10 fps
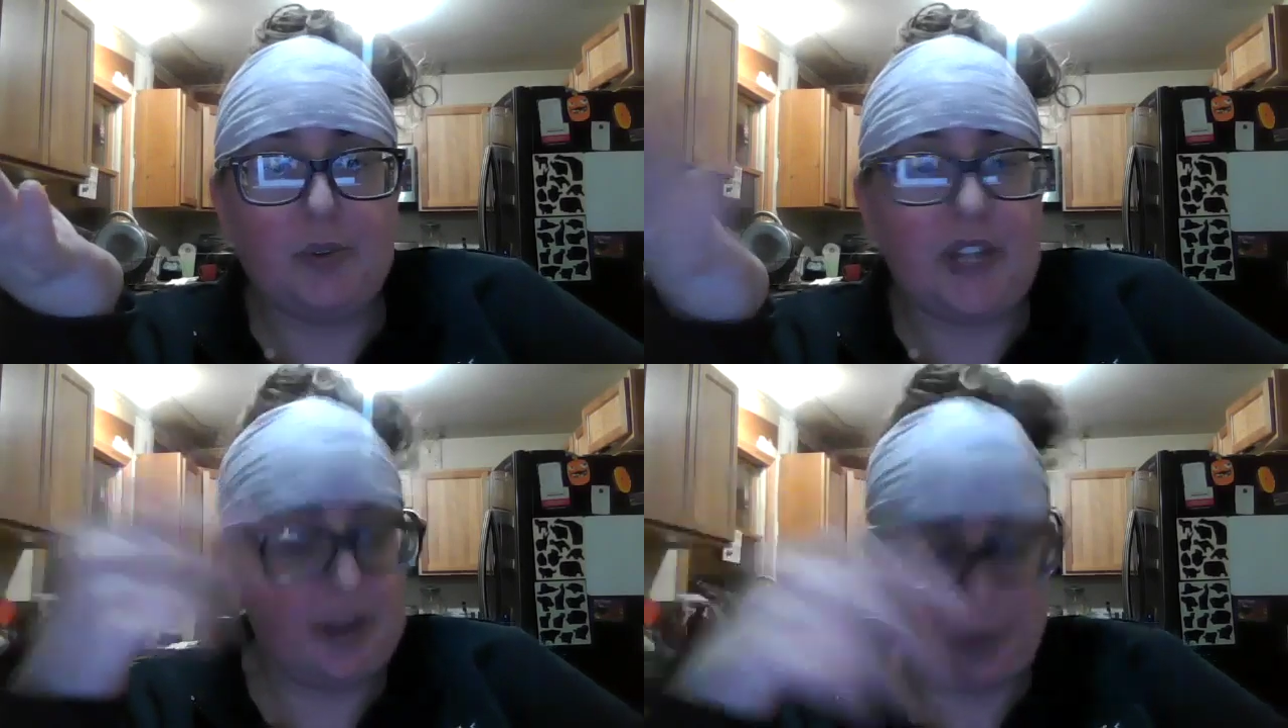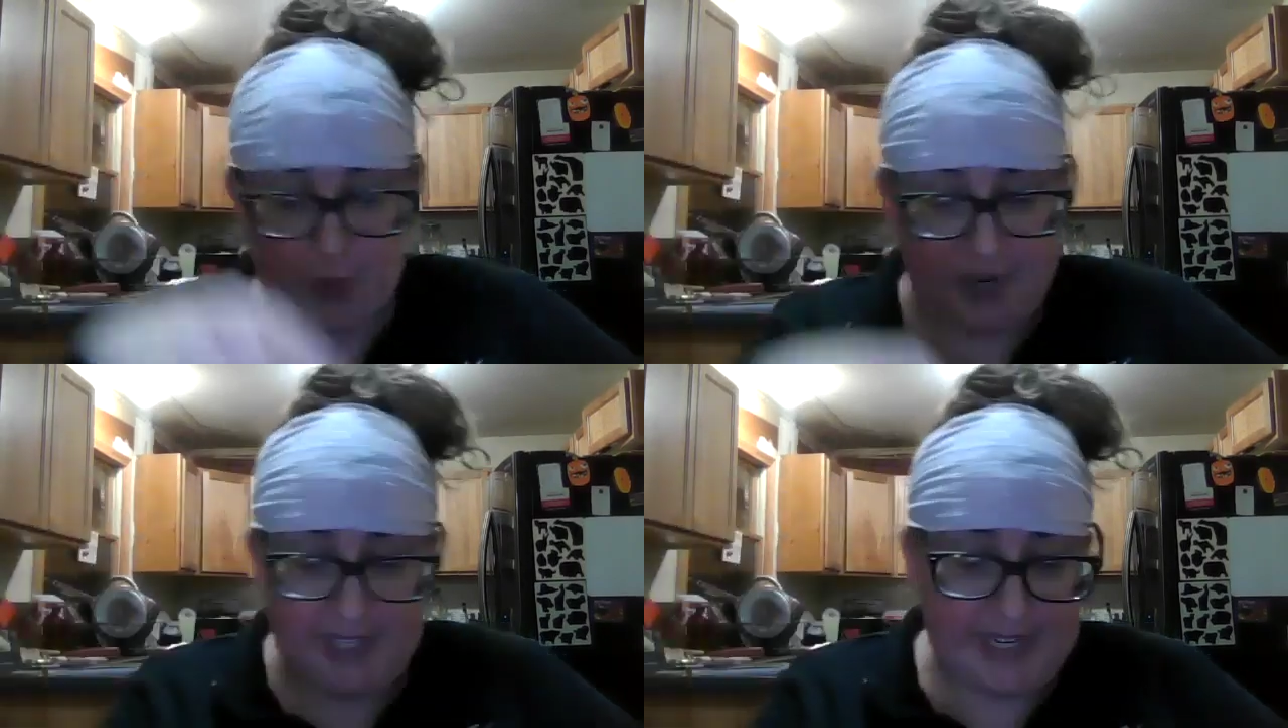It
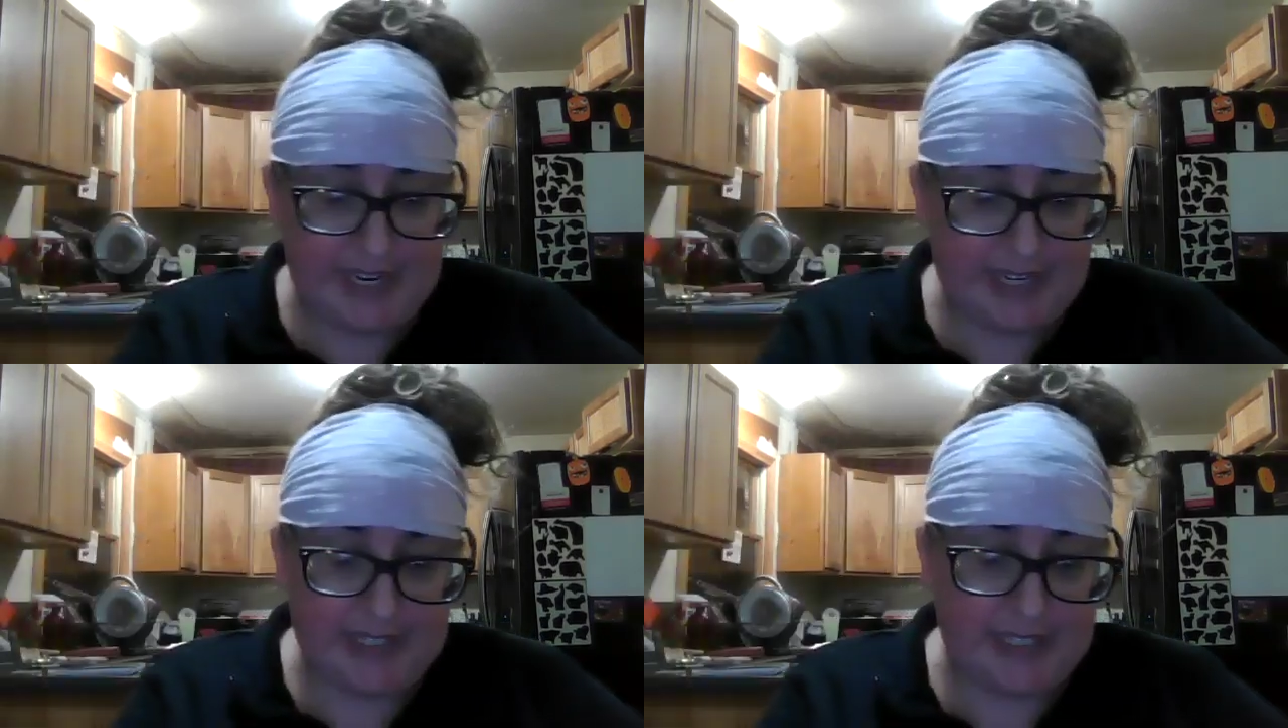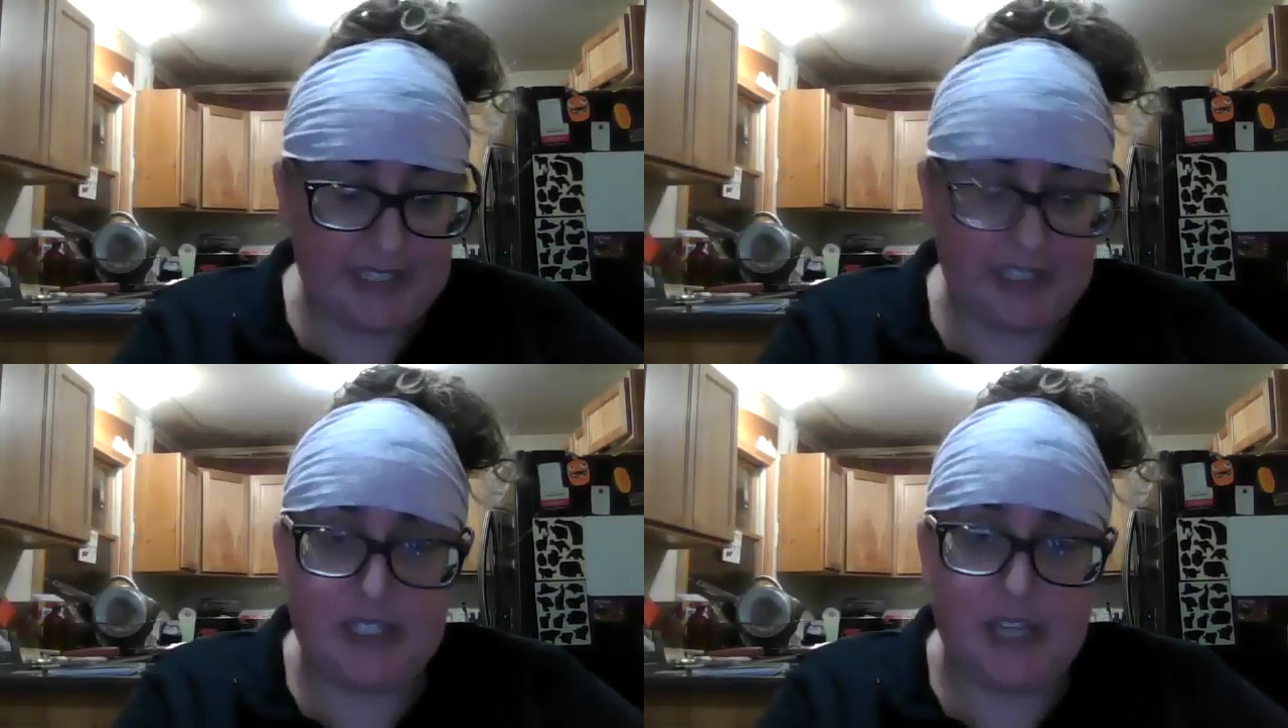really
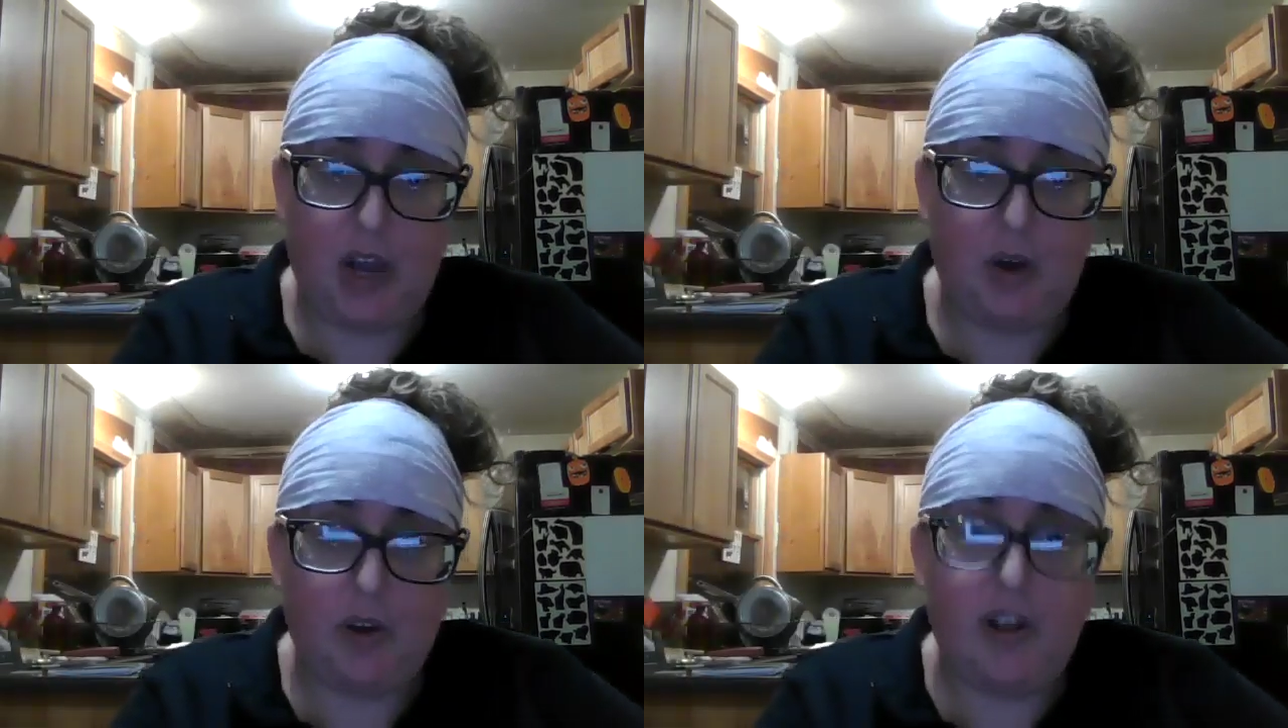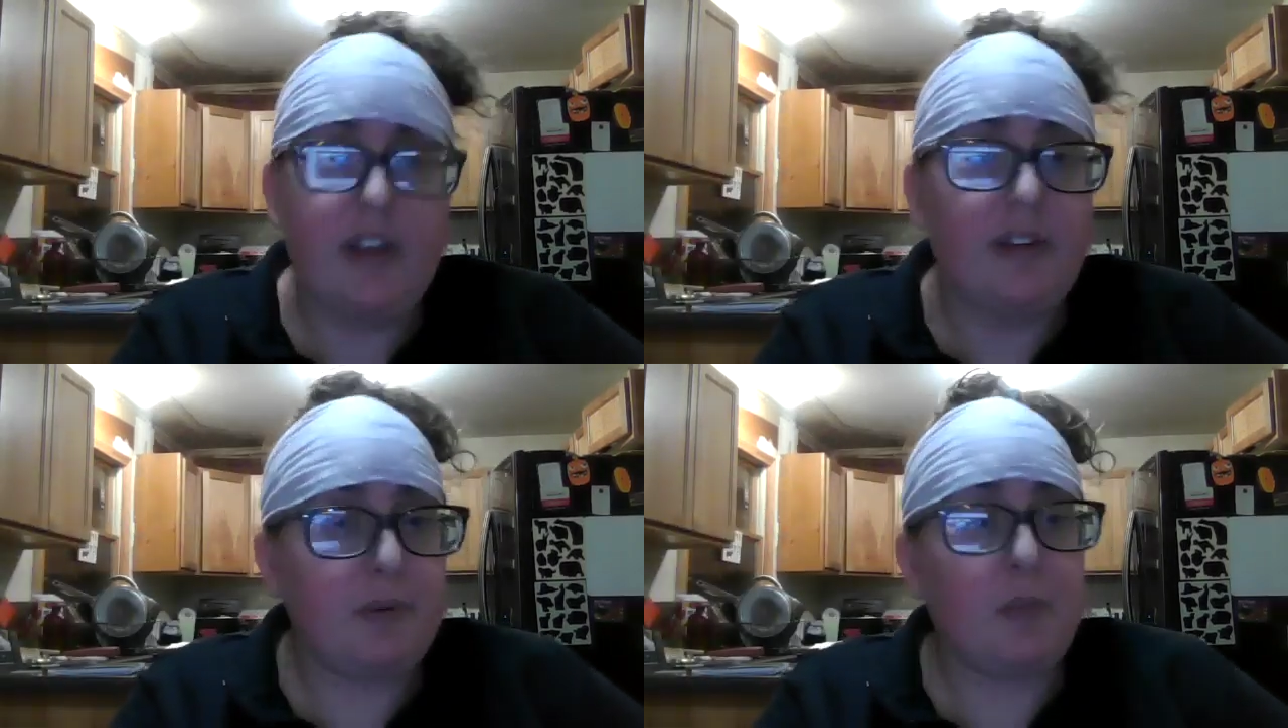isn't so,
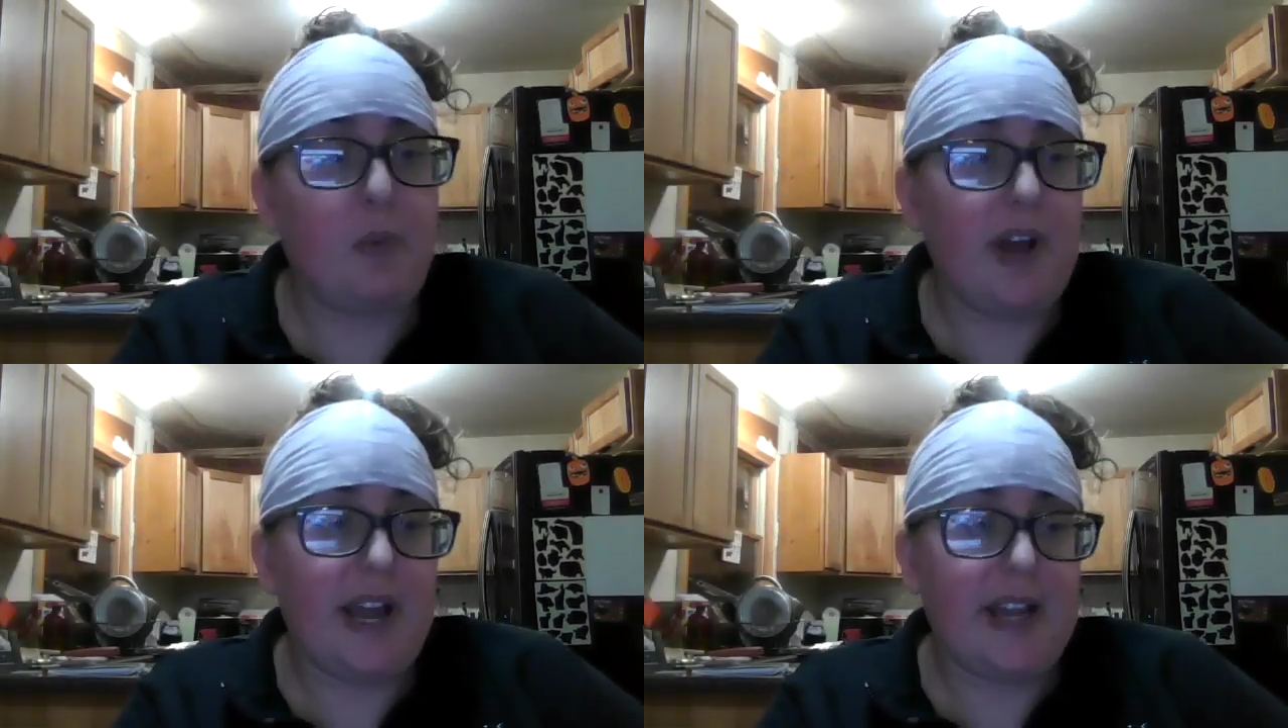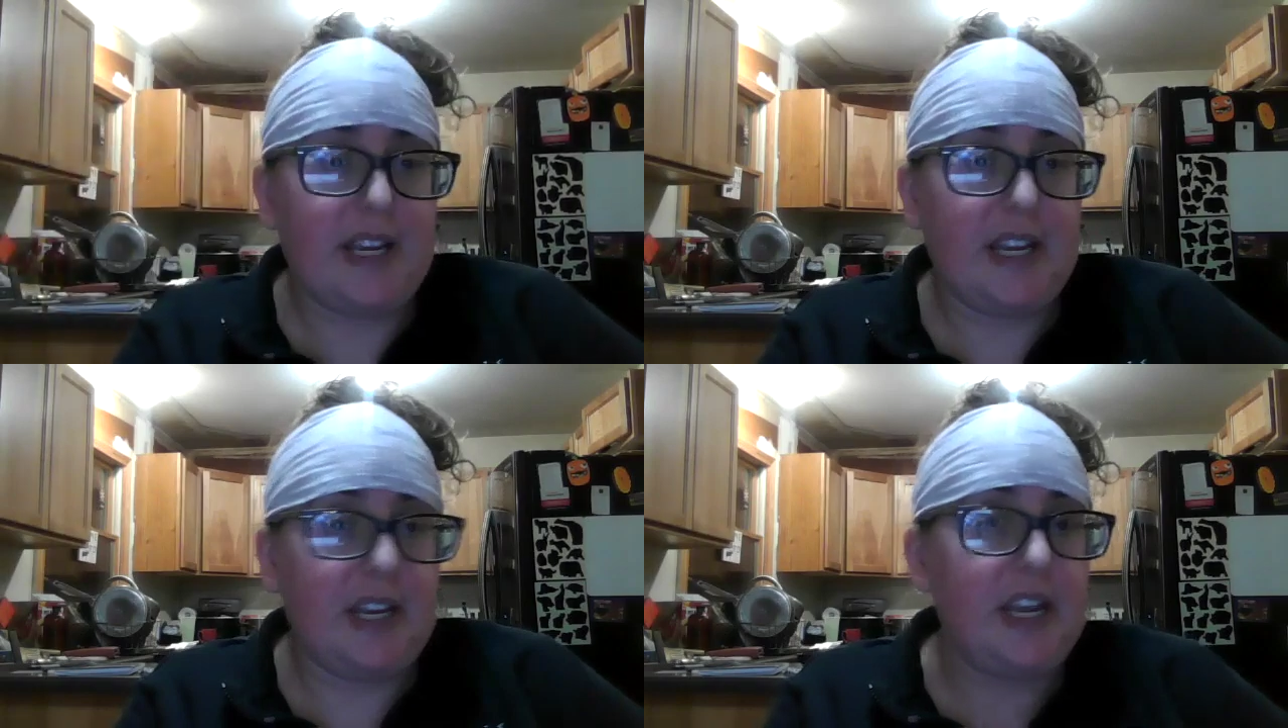from what I
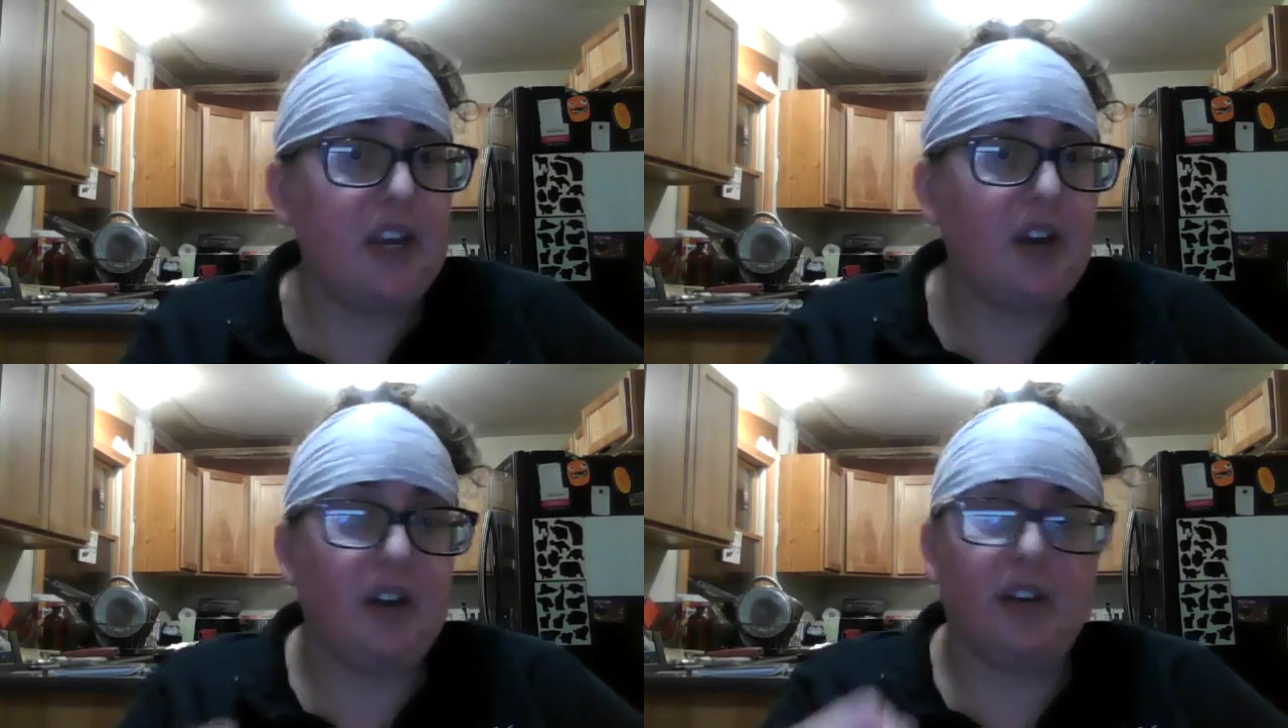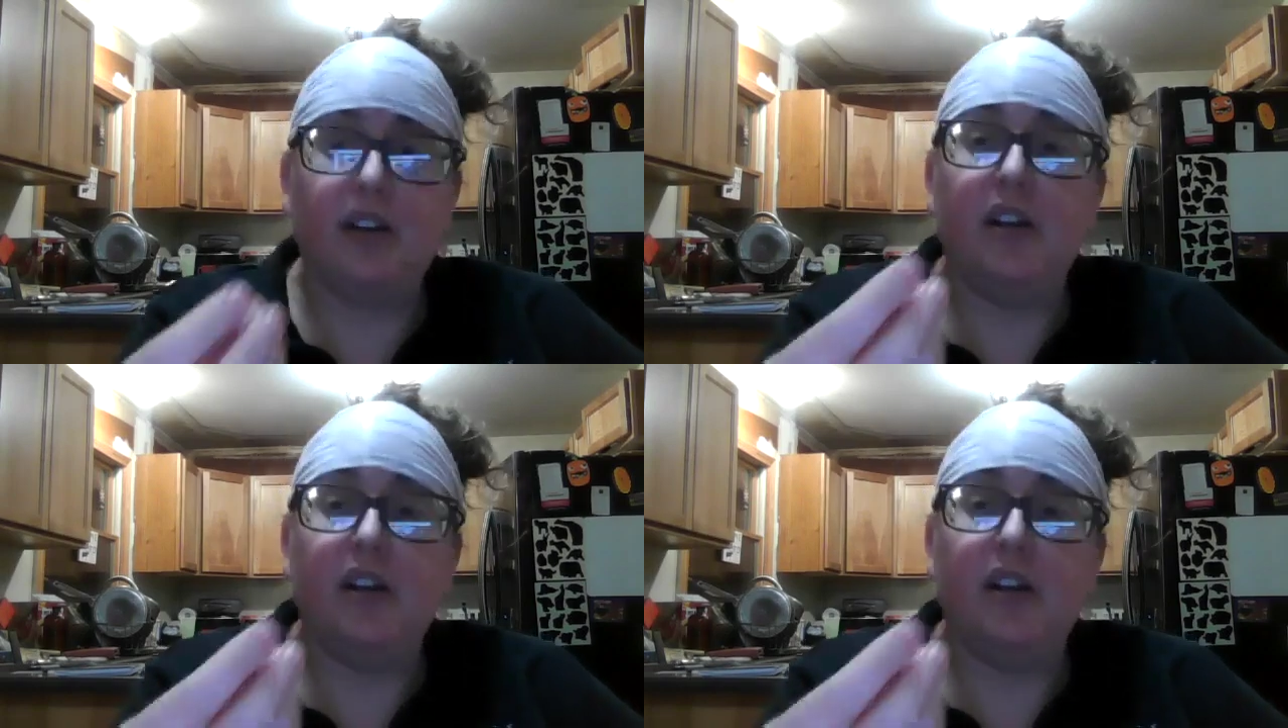can hear.